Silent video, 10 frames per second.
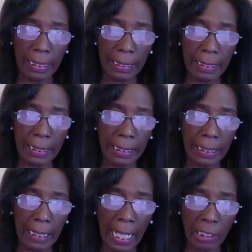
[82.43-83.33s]

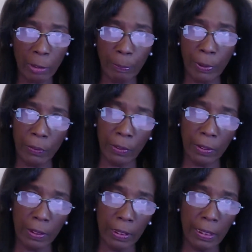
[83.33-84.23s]
The
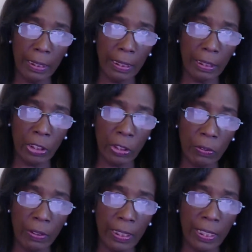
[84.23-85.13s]
attributes
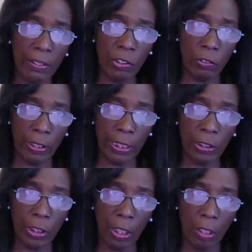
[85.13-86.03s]
used in The
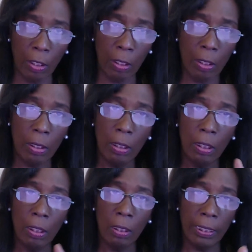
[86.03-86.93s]
Strange are,
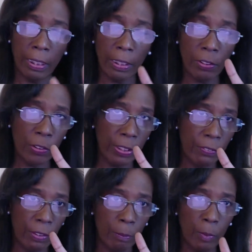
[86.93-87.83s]
there's only 3
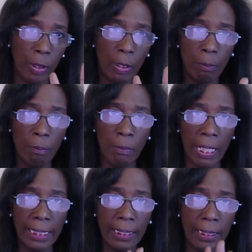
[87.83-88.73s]
of them:
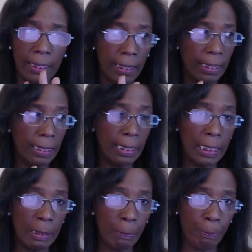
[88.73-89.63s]
might,
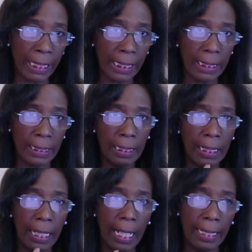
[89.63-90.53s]
speed,
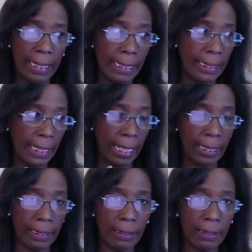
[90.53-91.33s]
and intellect.